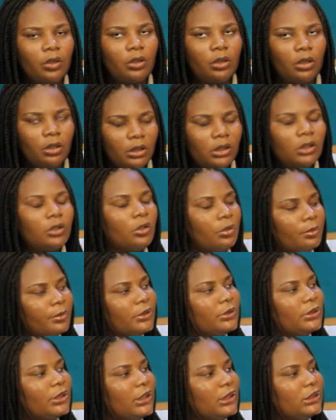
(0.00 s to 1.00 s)
on a
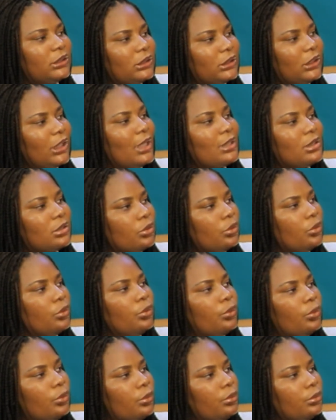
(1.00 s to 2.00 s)
normal day she has a
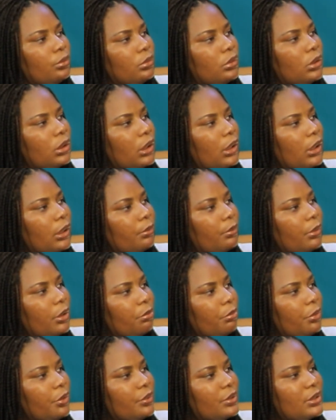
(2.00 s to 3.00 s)
low
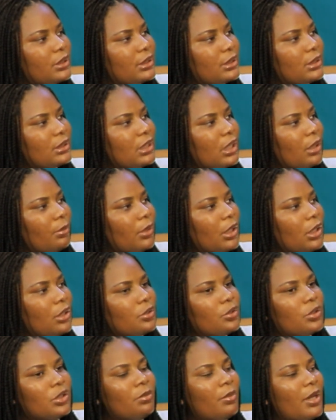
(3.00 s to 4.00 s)
immune system.
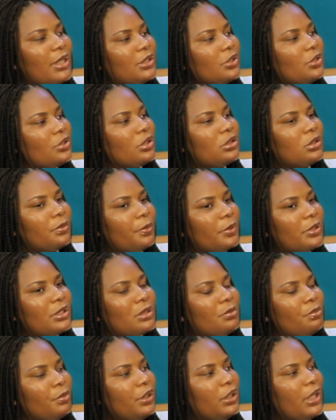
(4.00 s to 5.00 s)
So imagine such a
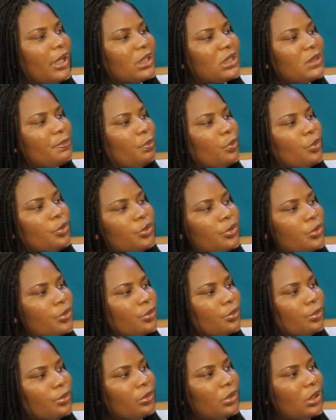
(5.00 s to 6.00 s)
person being exposed
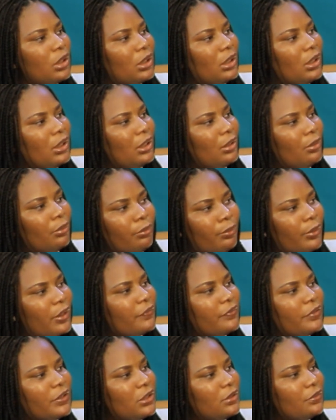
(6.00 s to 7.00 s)
to a
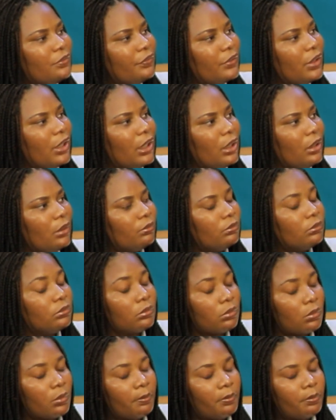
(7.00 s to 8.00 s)
raving
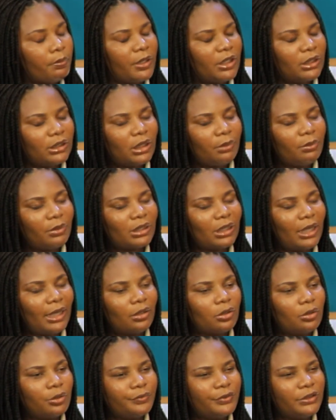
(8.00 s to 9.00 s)
pandemic
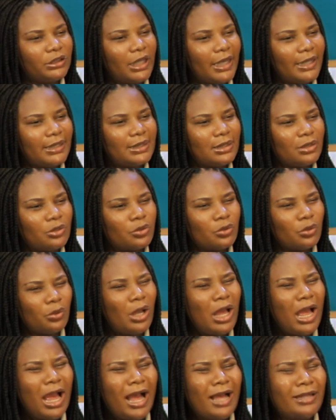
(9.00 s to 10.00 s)
like COVID-19.
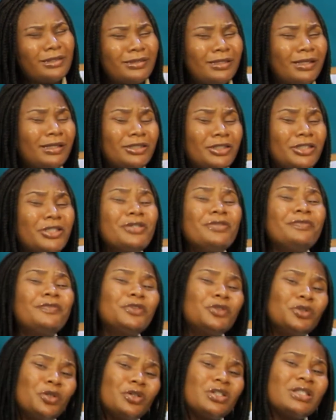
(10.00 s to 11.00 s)
So, and she
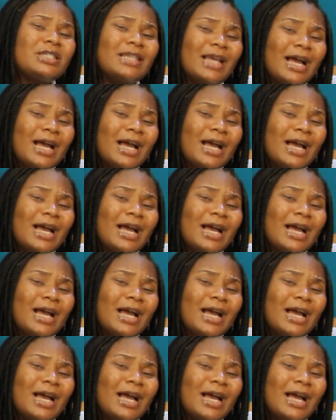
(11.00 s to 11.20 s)
even knows she